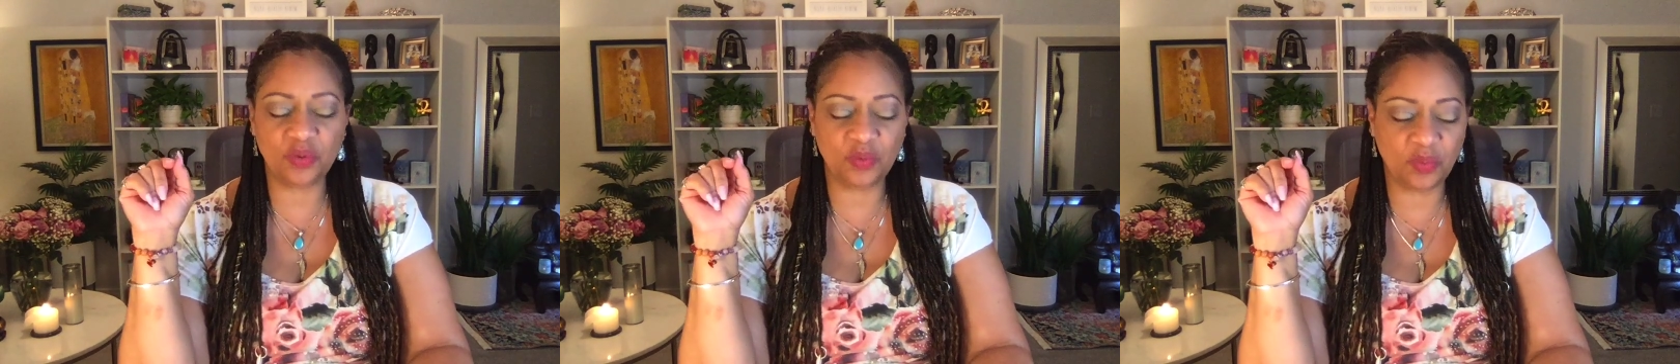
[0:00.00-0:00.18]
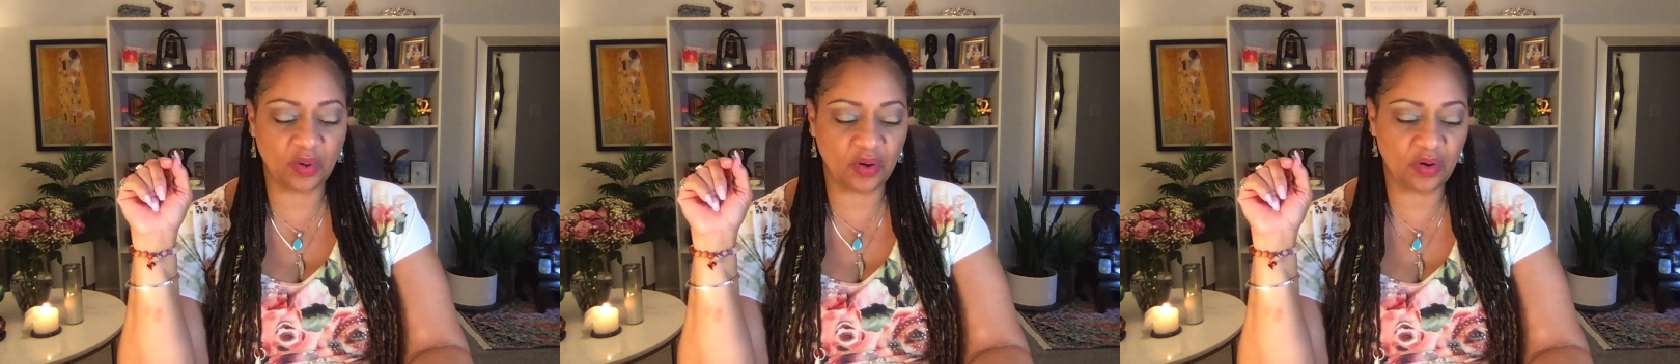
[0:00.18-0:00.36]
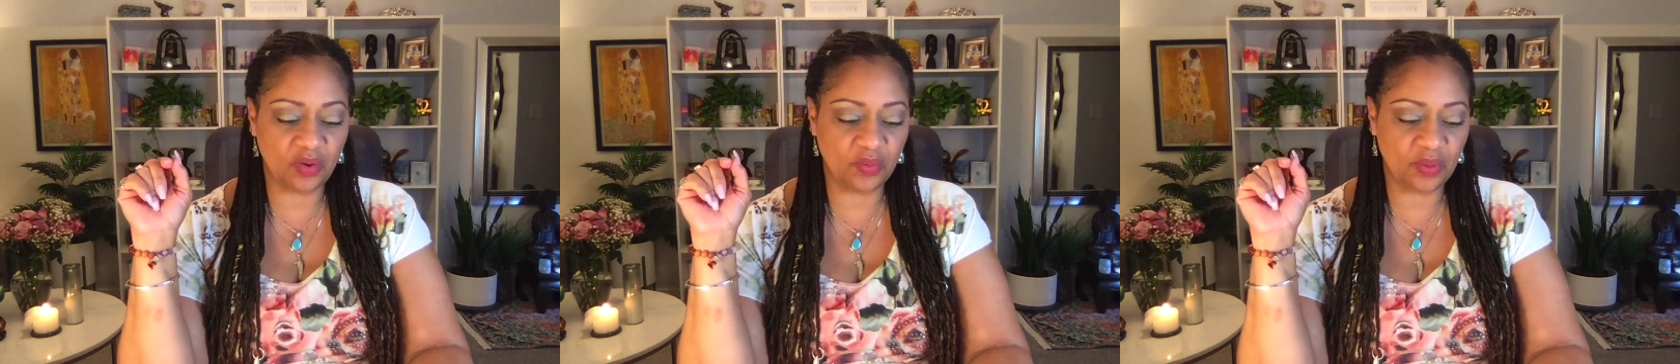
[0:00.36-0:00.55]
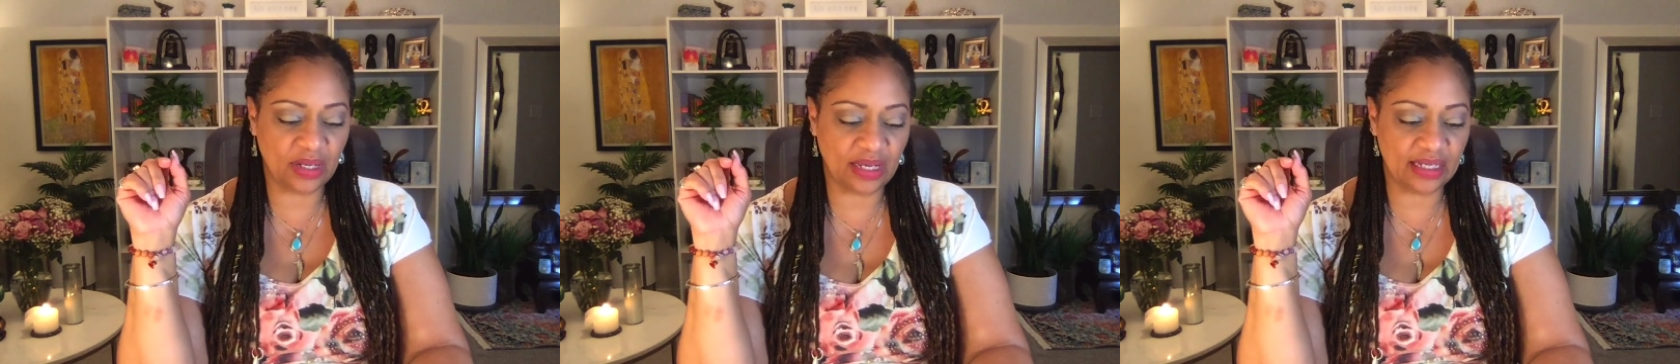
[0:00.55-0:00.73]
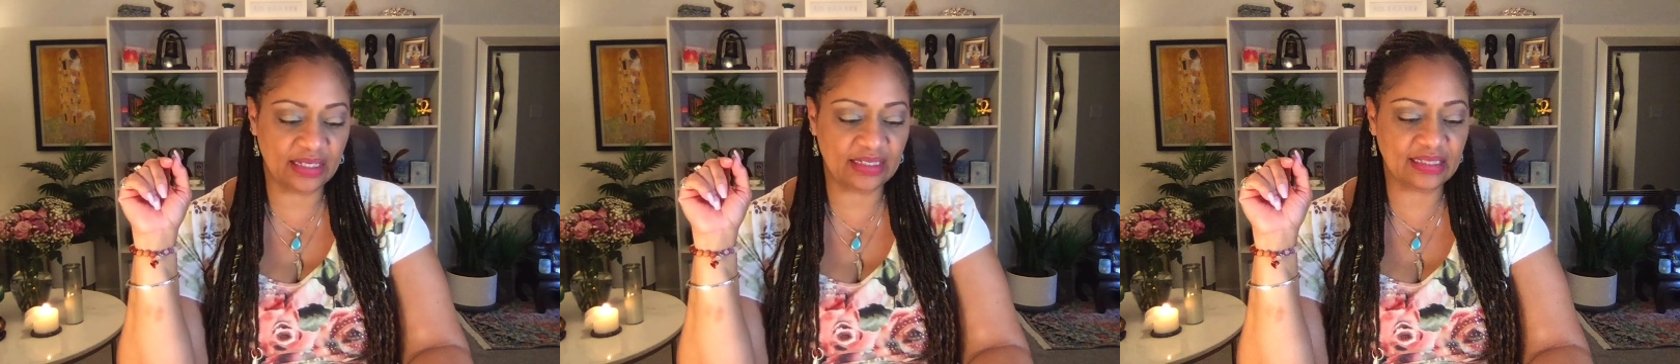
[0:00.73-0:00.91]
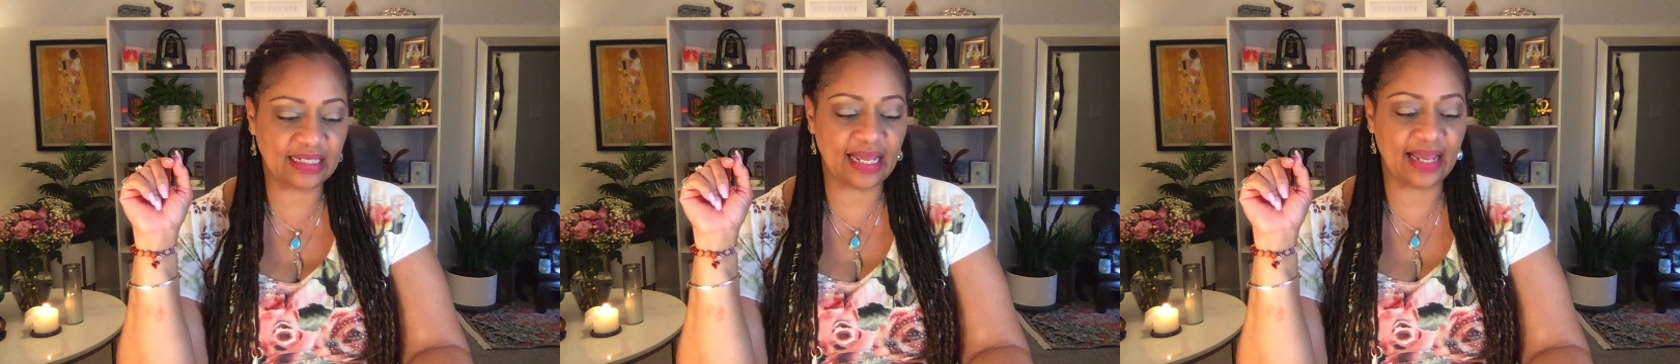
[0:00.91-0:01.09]
world
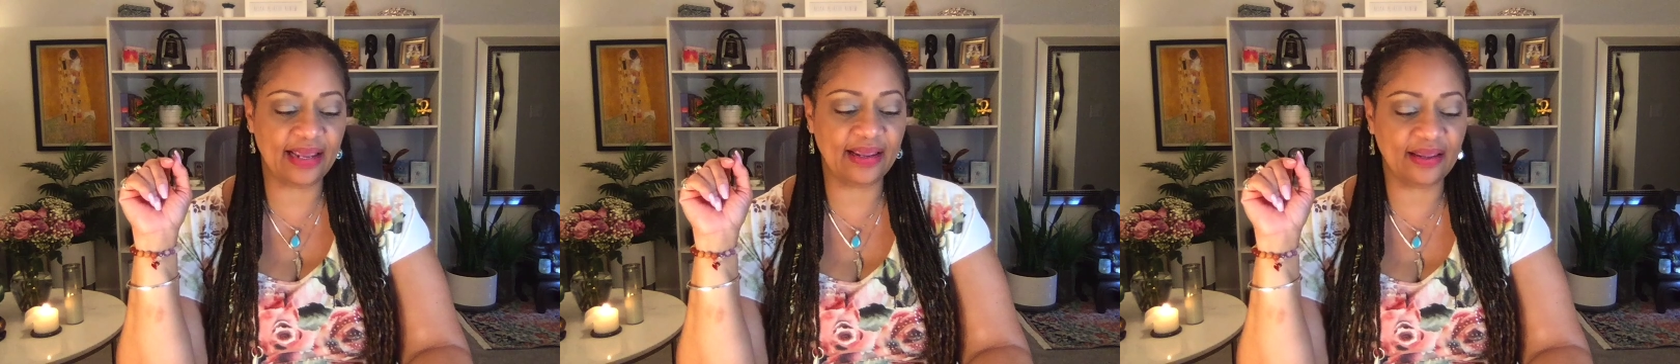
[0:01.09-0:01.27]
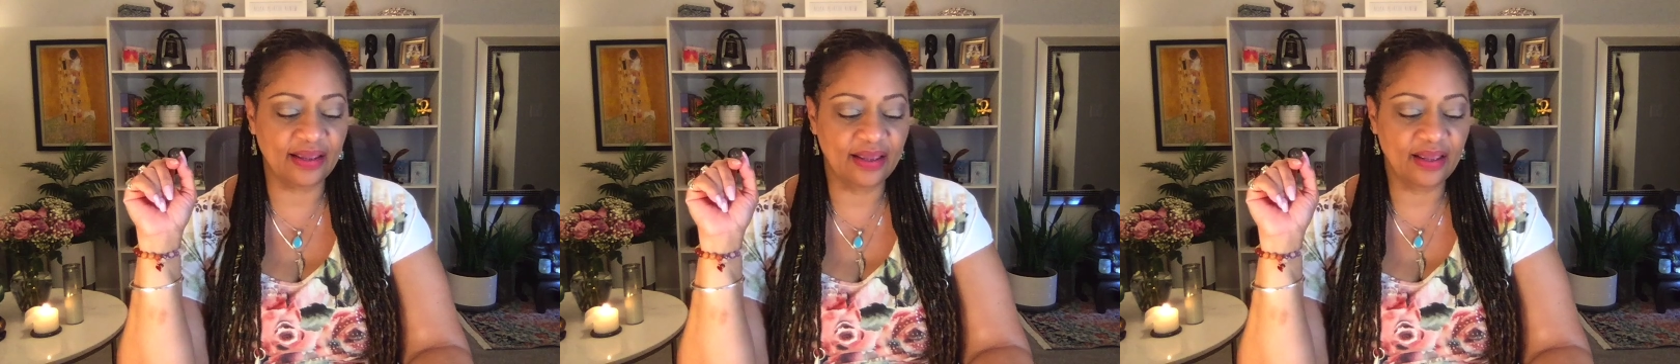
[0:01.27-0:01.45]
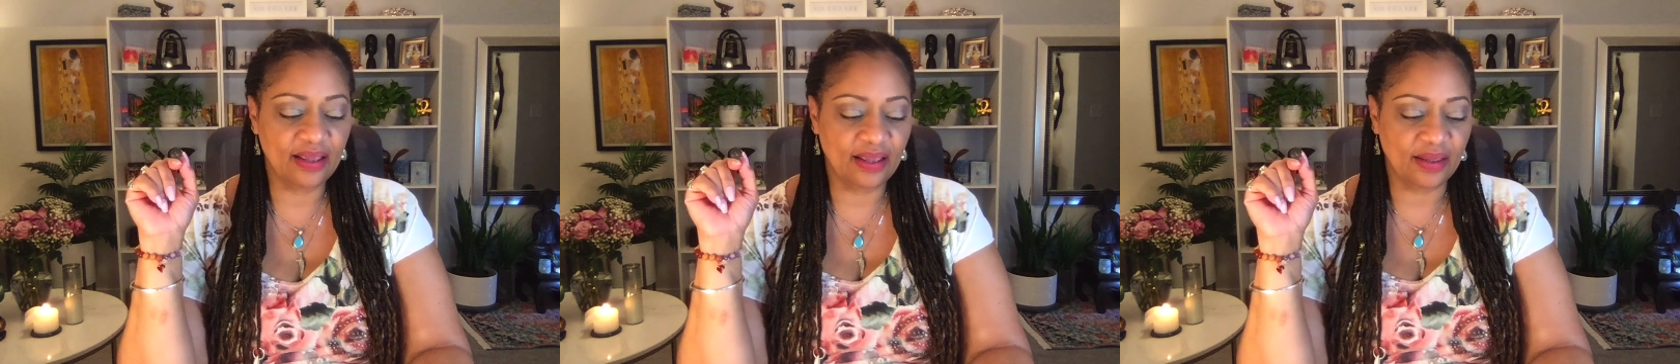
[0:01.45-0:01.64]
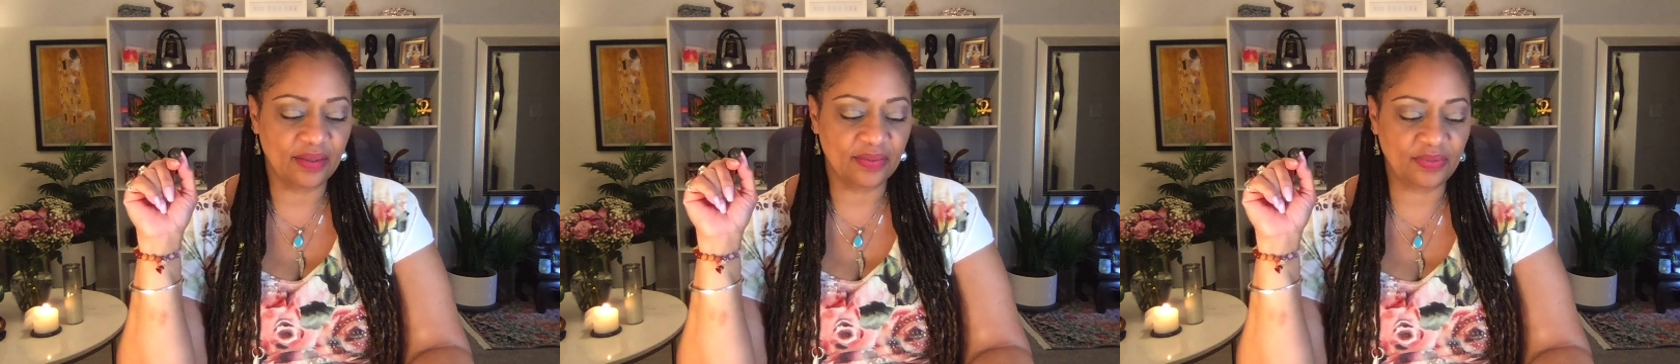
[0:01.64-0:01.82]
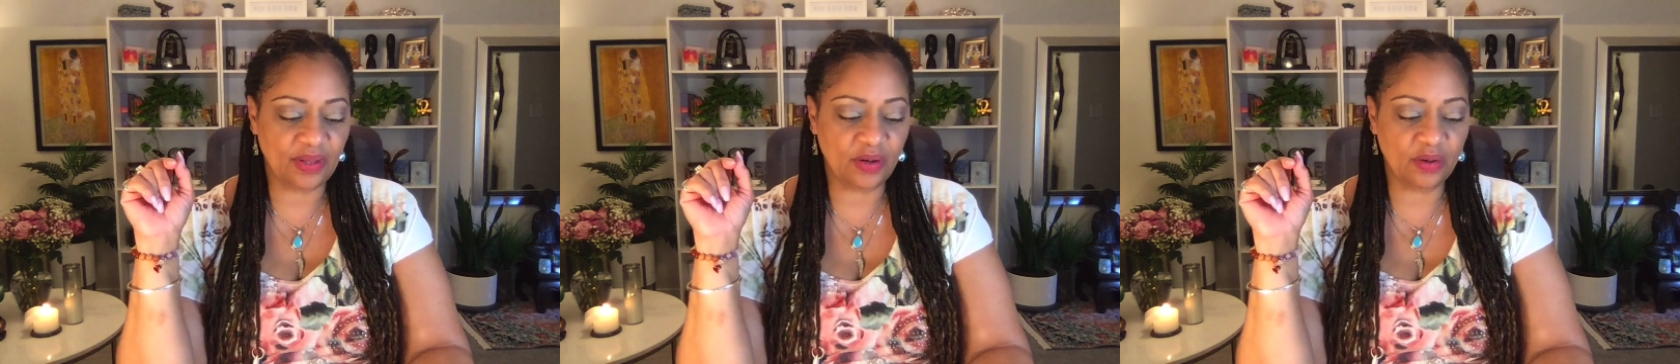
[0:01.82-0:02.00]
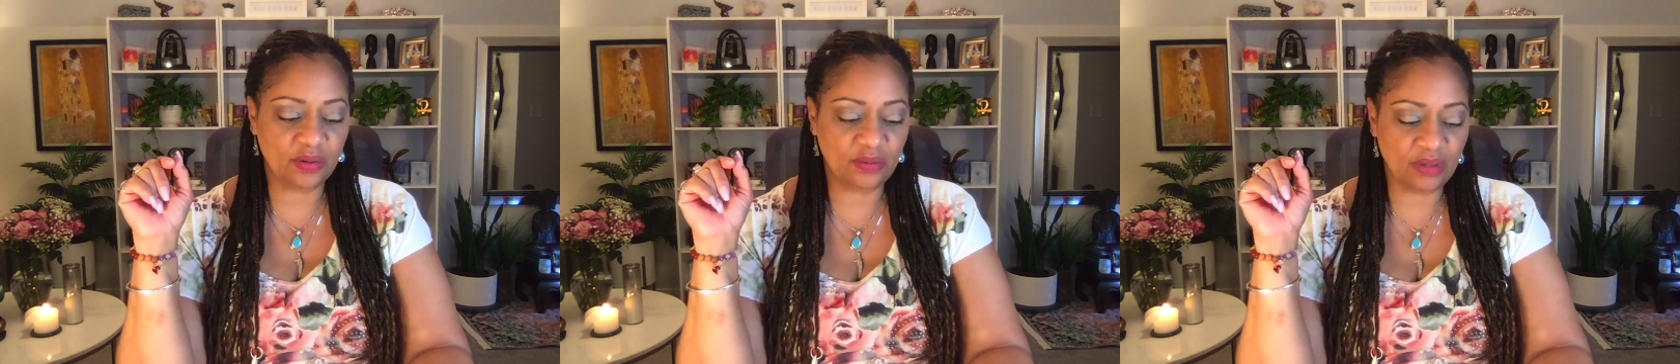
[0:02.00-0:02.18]
was like.
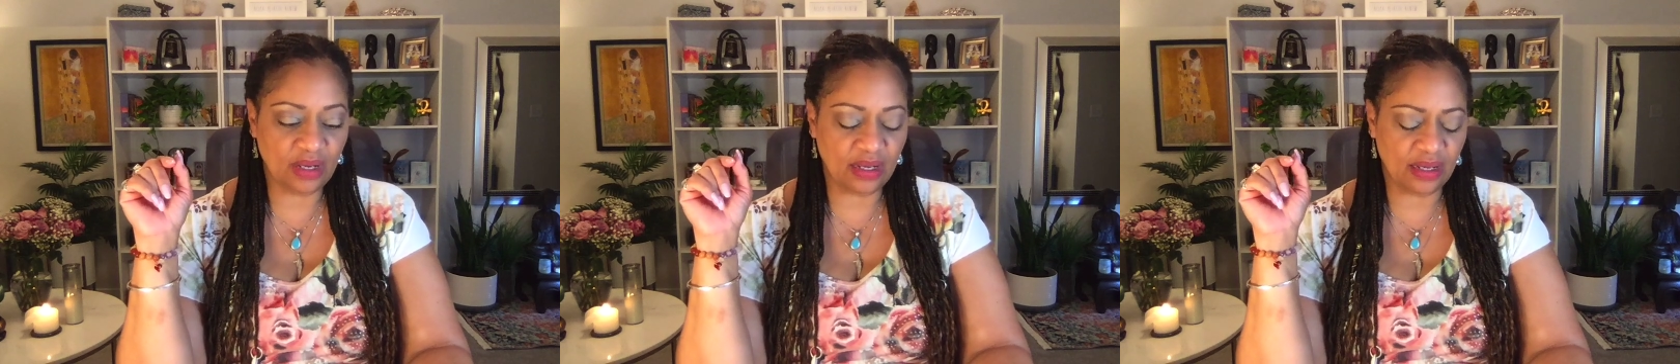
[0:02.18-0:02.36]
They're